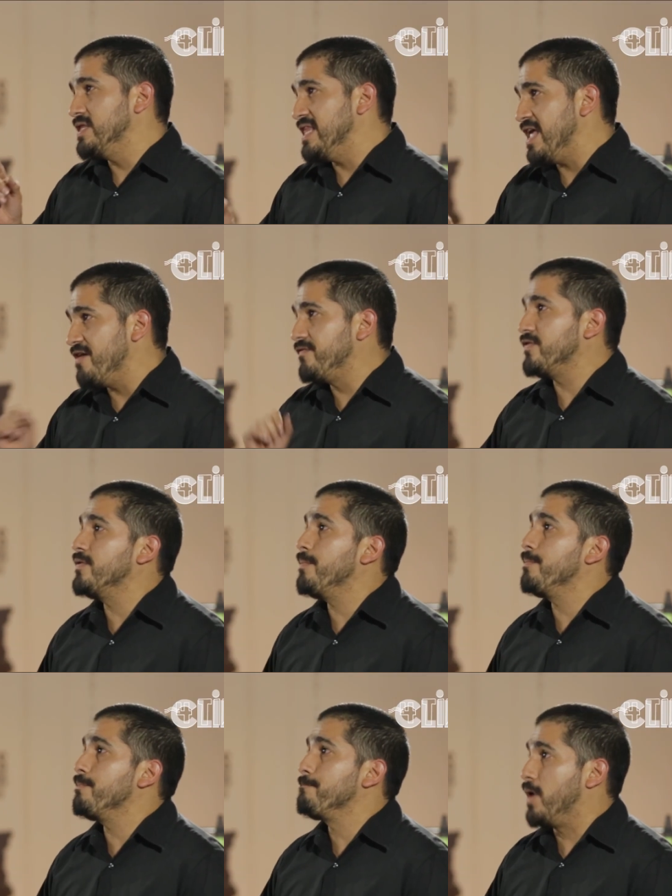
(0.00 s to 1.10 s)
never
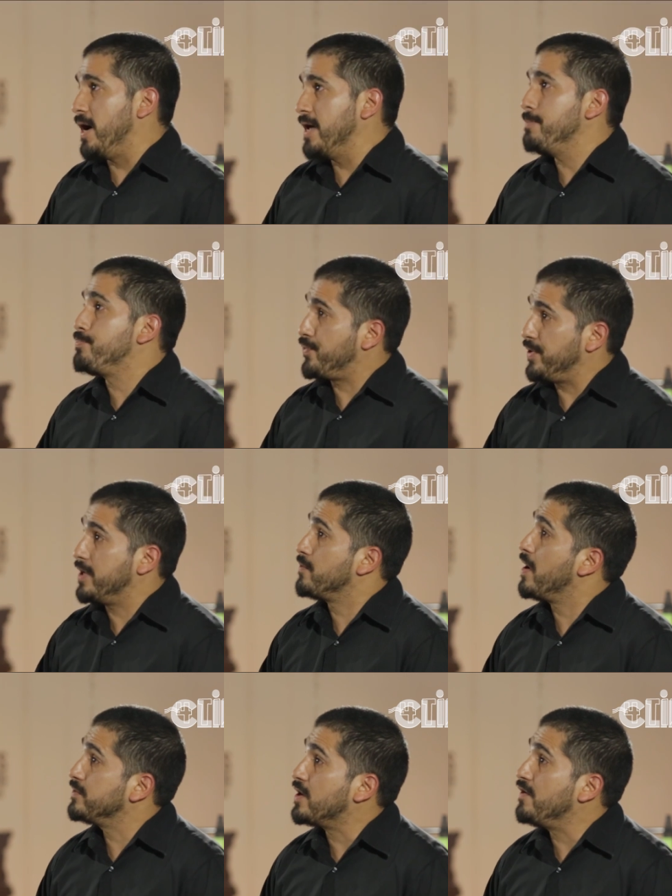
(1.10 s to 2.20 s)
buy
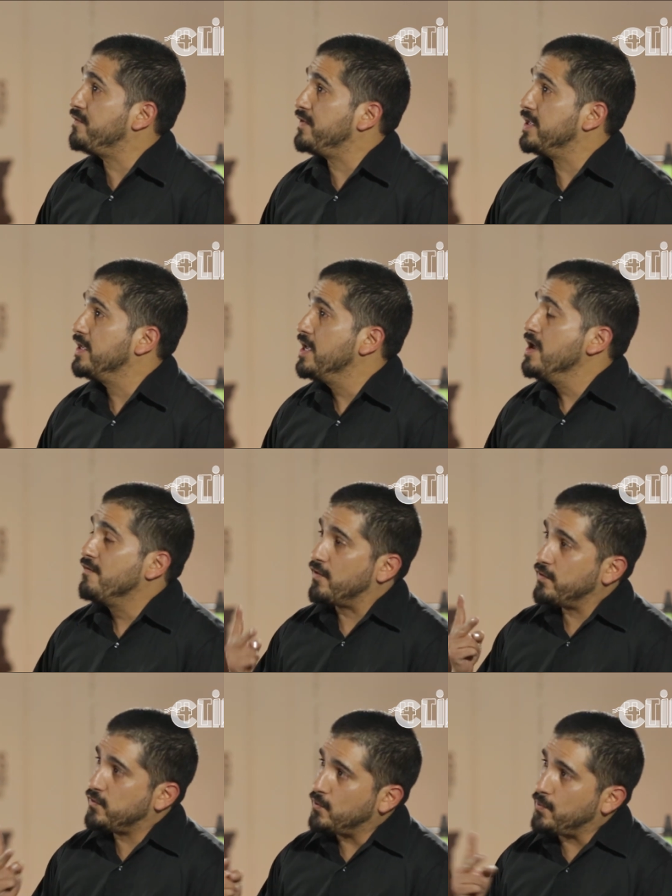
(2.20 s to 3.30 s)
pre-ground coffee for
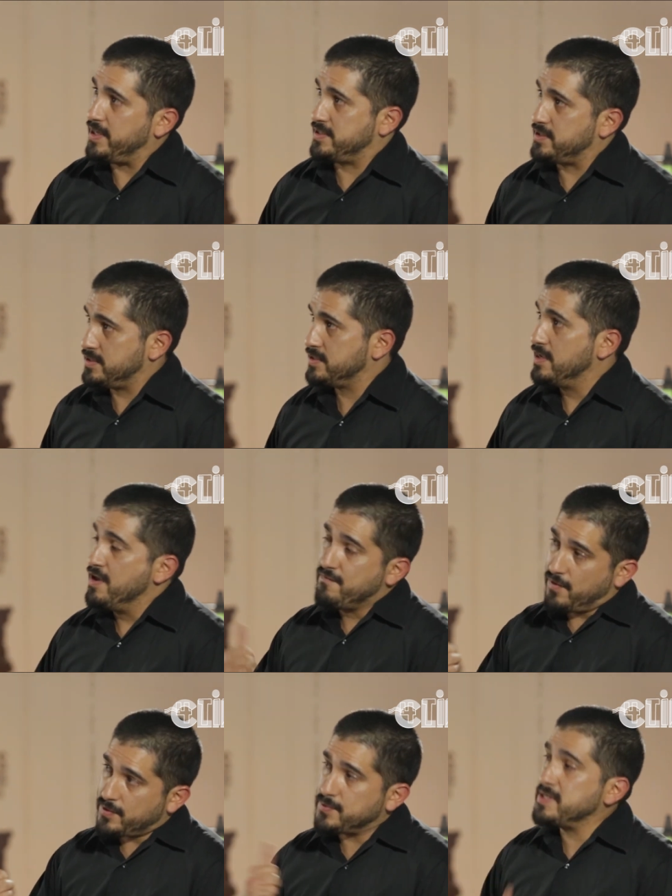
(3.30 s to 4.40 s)
2 reasons.
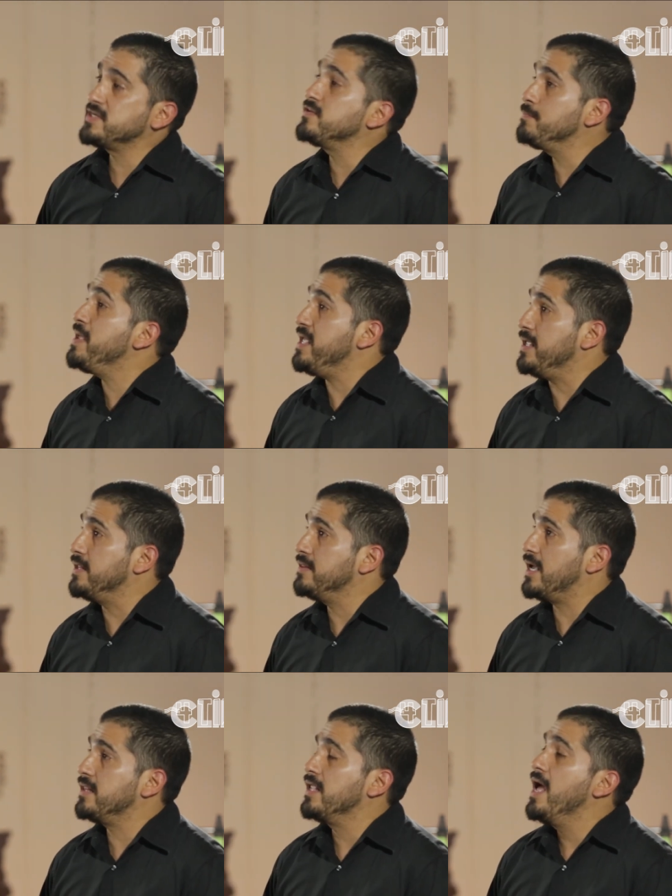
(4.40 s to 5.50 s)
First reason being
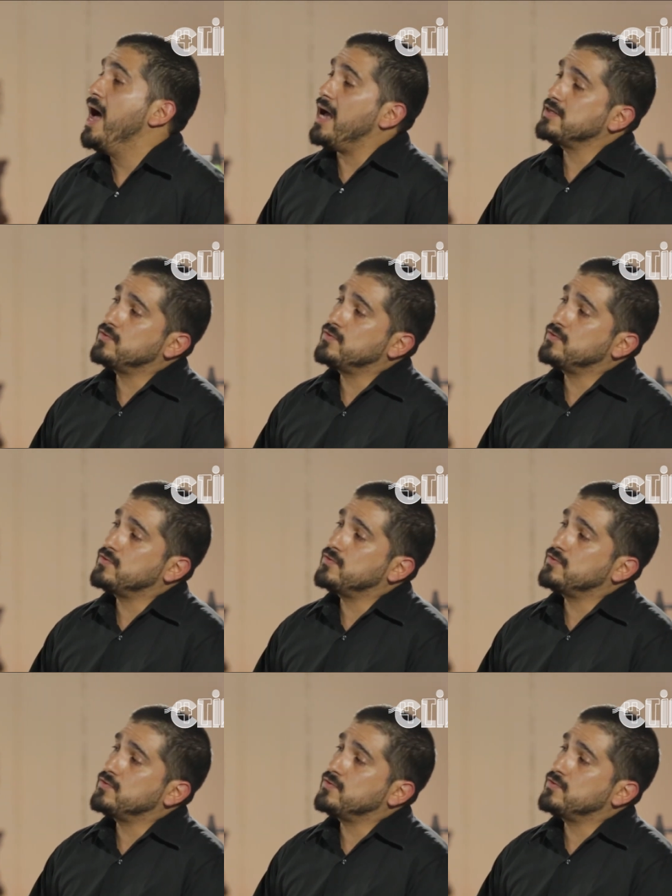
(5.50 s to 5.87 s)
that as